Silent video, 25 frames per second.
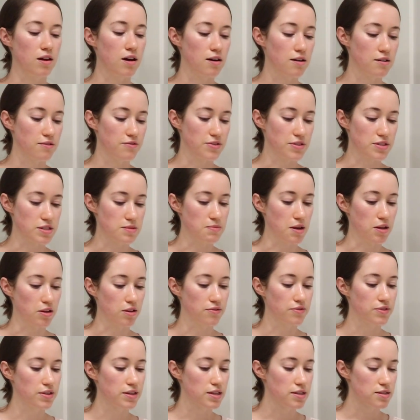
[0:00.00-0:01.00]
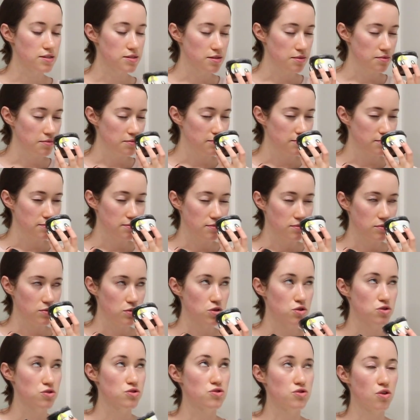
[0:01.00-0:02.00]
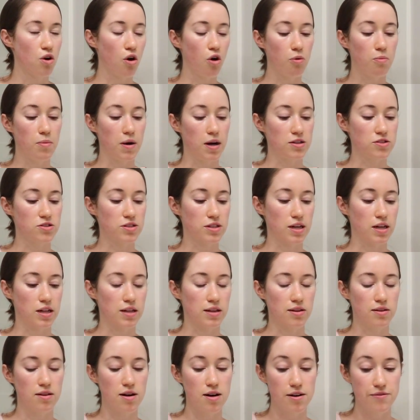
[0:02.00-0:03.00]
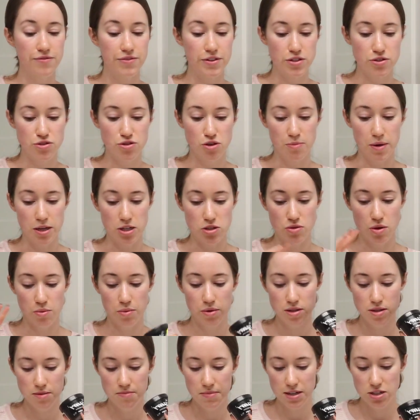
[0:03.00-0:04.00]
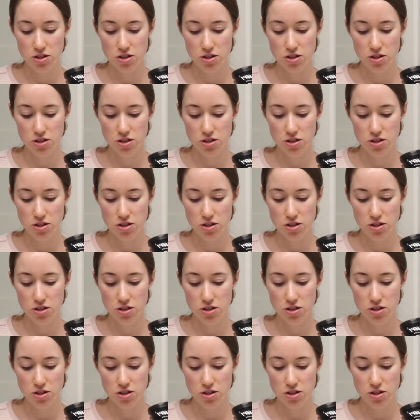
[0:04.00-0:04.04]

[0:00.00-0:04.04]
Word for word: love the smell of this so much. Like I love this so much. So I wanted to